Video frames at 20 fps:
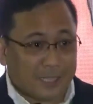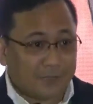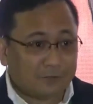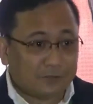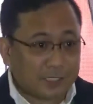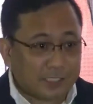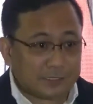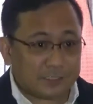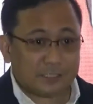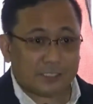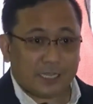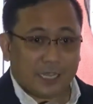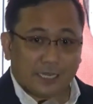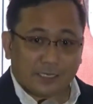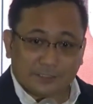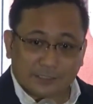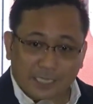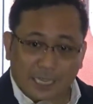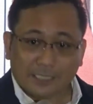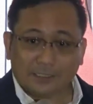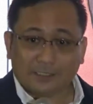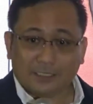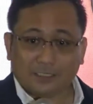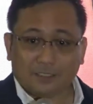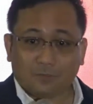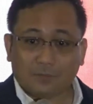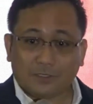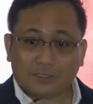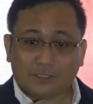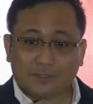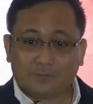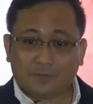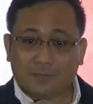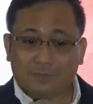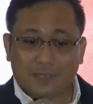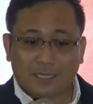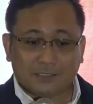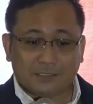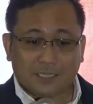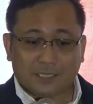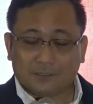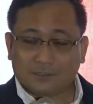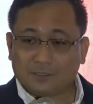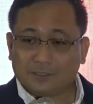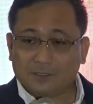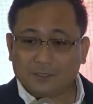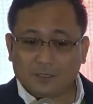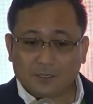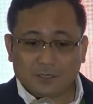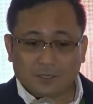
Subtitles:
NTC, and CICC will receive the message.